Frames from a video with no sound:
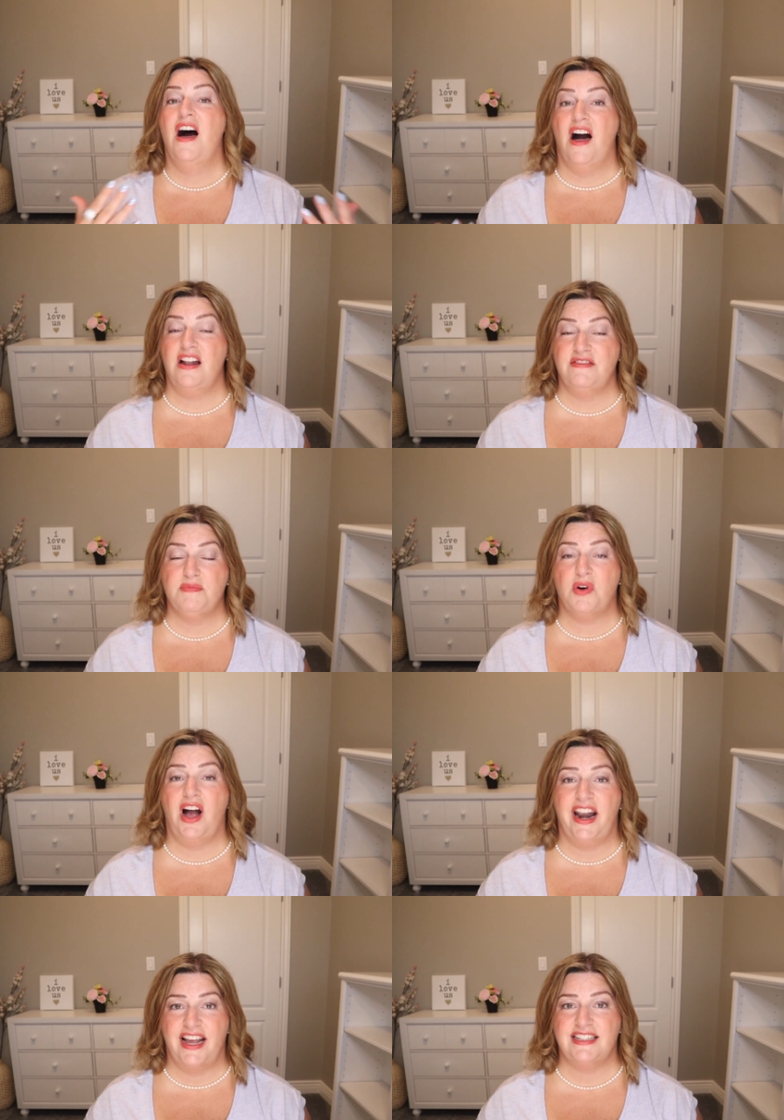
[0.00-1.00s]
all of the
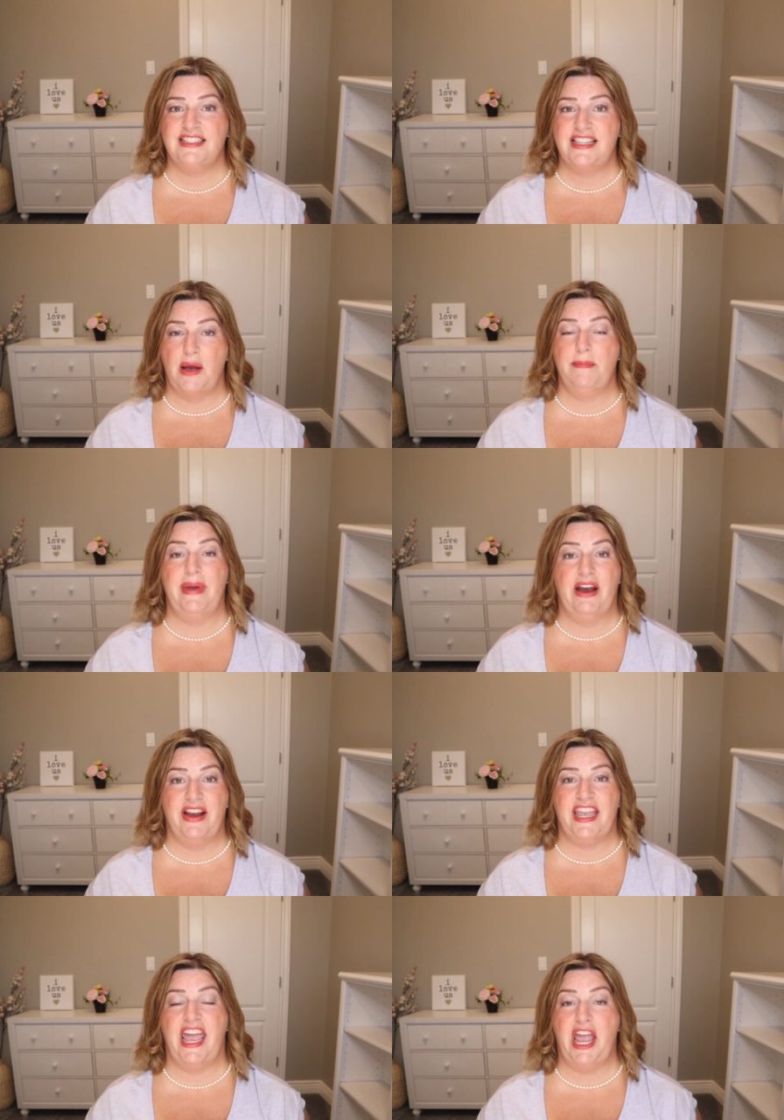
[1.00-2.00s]
products that
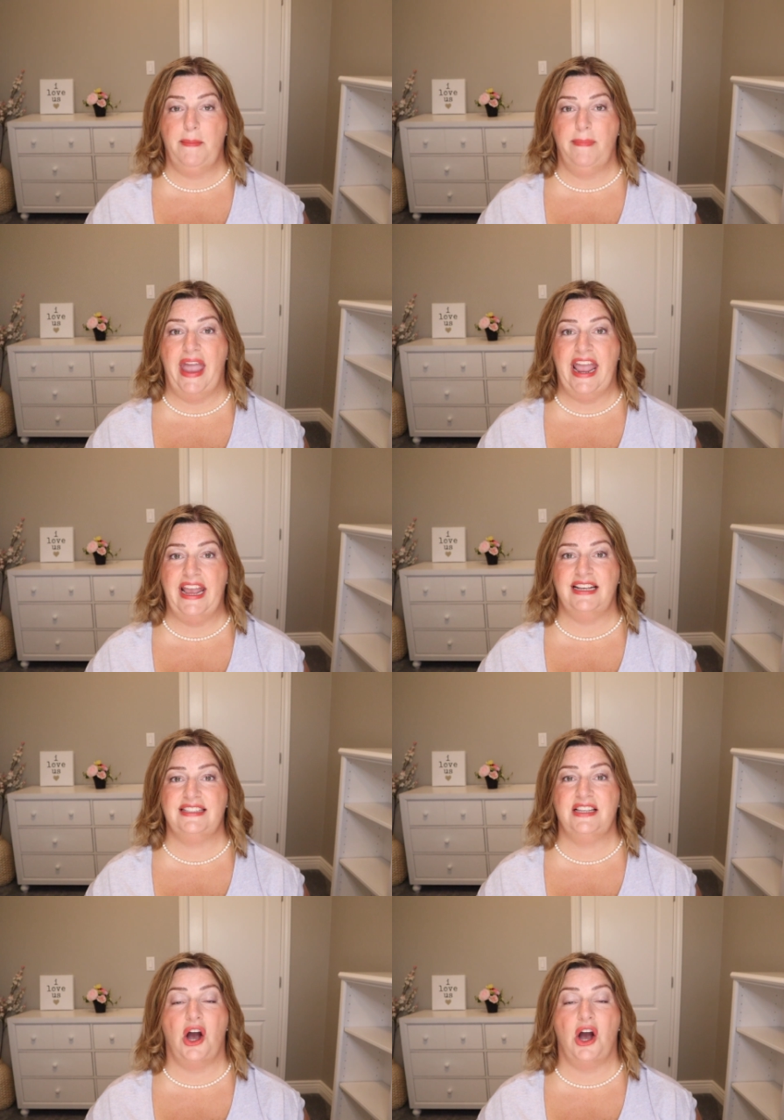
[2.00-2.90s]
Mary Kay makes